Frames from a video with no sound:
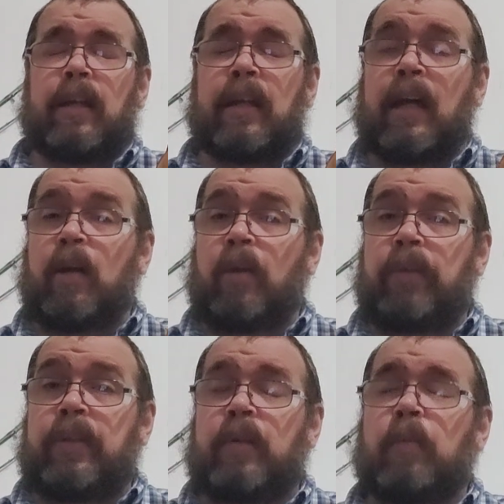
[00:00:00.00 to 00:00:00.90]
Not all
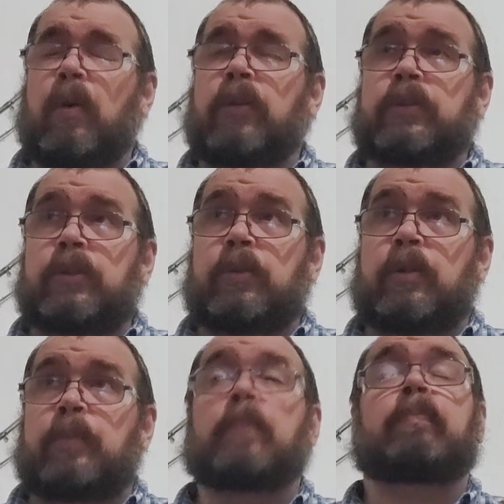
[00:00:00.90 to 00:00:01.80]
thin wall choke
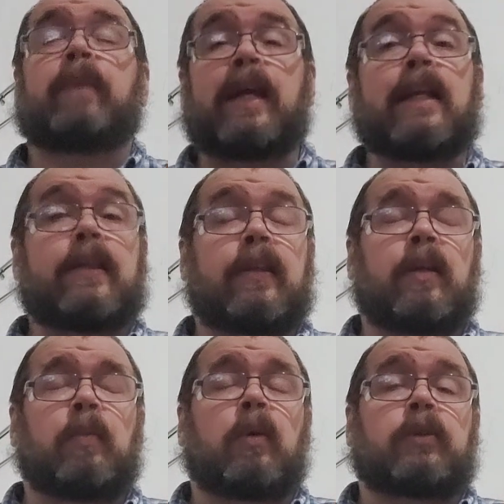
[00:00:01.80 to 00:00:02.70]
tubes, many
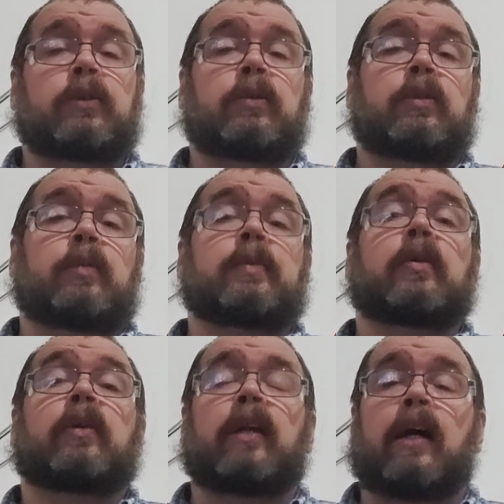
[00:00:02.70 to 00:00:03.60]
thin wall choke tubes
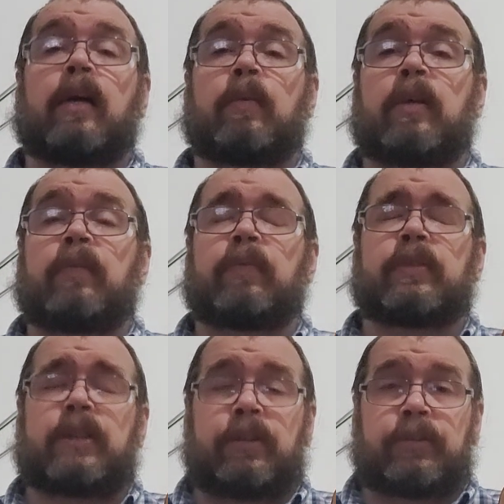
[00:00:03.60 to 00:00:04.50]
are not rated for
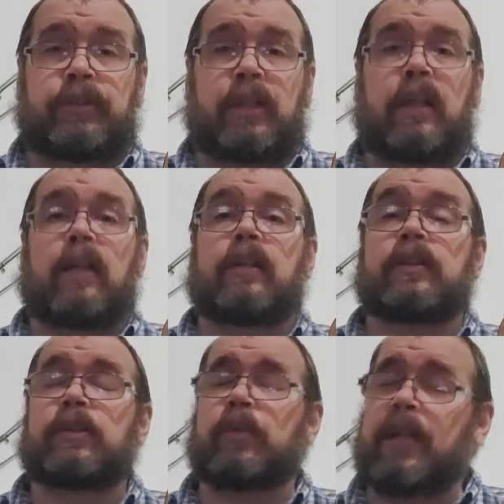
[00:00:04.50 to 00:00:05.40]
steel shot,
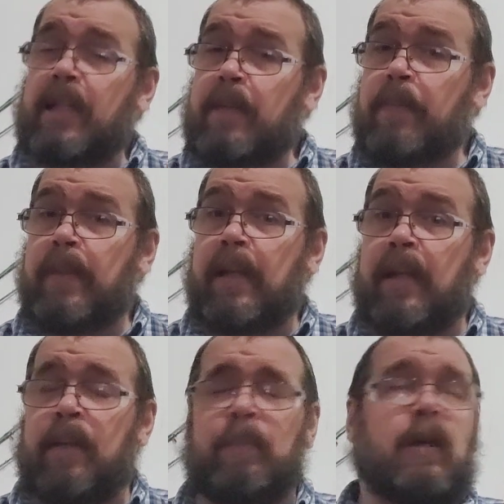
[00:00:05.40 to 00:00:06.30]
so keep
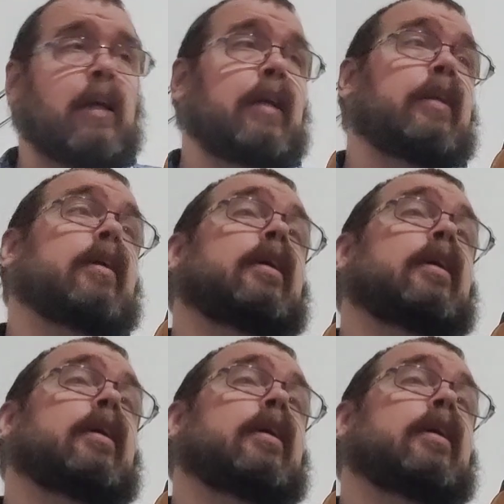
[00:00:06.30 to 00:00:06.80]
that in mind.